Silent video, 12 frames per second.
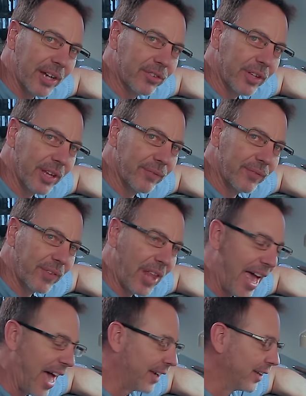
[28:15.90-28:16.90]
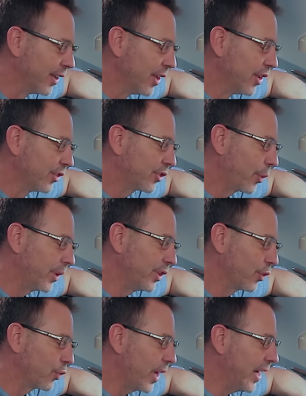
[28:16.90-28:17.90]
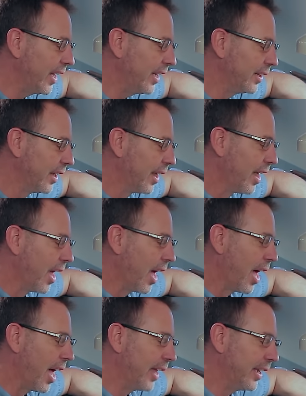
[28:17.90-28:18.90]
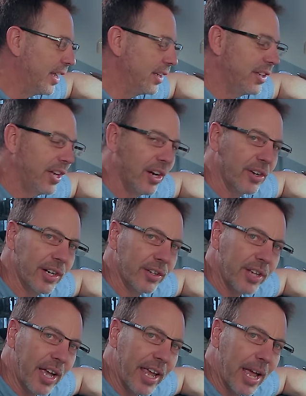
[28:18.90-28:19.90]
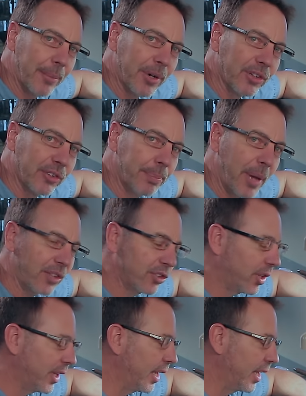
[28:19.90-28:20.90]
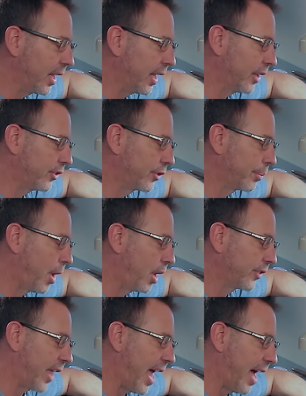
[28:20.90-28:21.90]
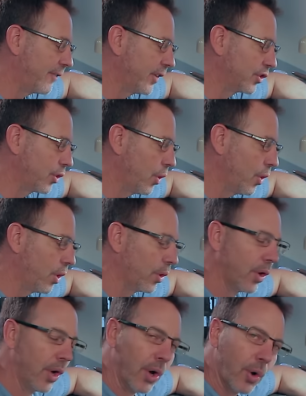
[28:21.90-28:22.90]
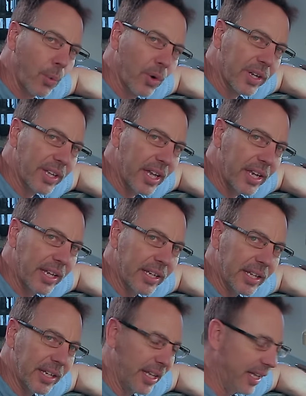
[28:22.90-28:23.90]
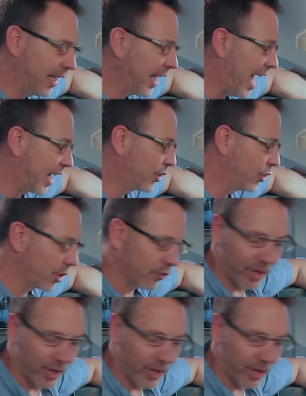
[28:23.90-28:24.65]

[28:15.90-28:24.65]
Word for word: actually a flat. So when you're reading an interior diameter, especially as small as a half inch hole, we're getting an inaccurate